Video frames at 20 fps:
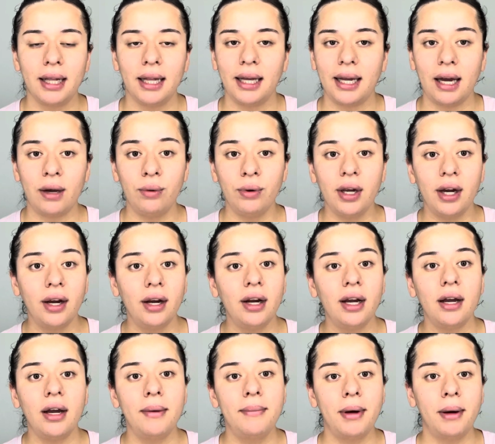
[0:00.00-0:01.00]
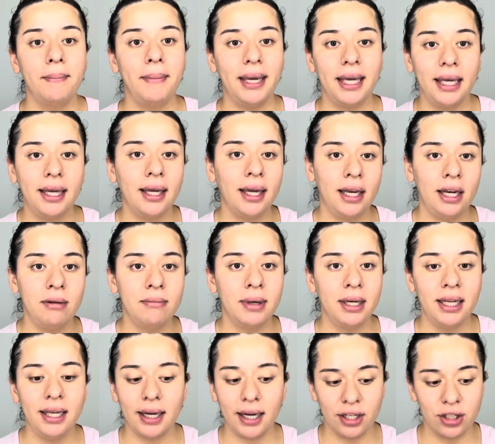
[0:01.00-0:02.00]
Like, I don't care about making any
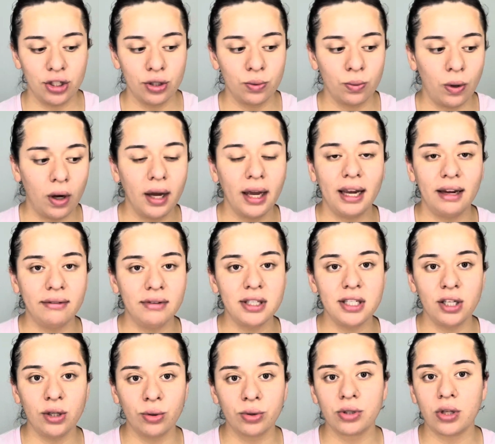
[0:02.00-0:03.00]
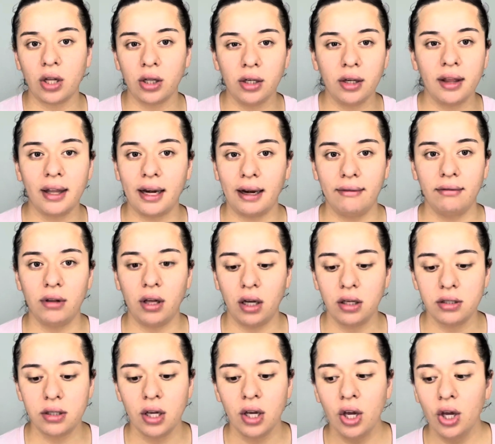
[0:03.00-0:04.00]
money, I just want every single dollar that I've lost.